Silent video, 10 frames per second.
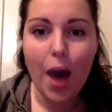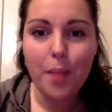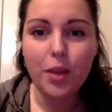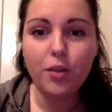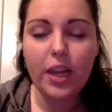
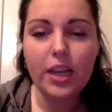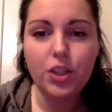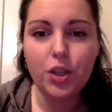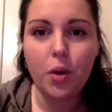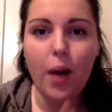They relate
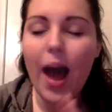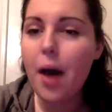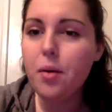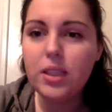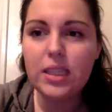to,
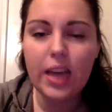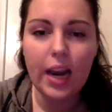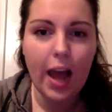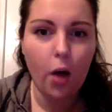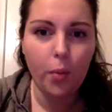how is this going to
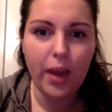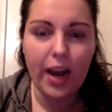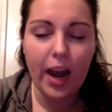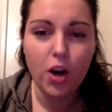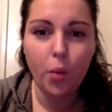help me? And
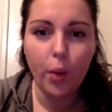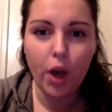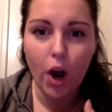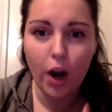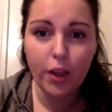I know when
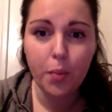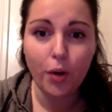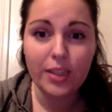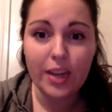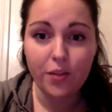Carly broke
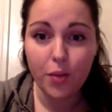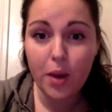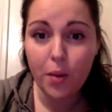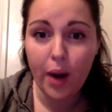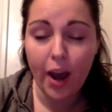it down for
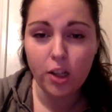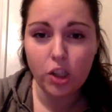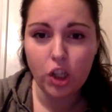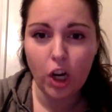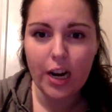me when I got
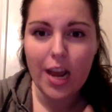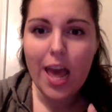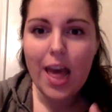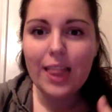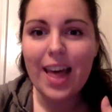started,
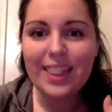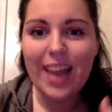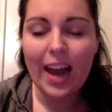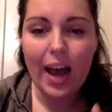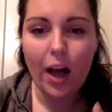that
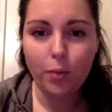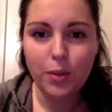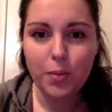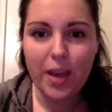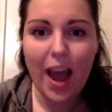helped me.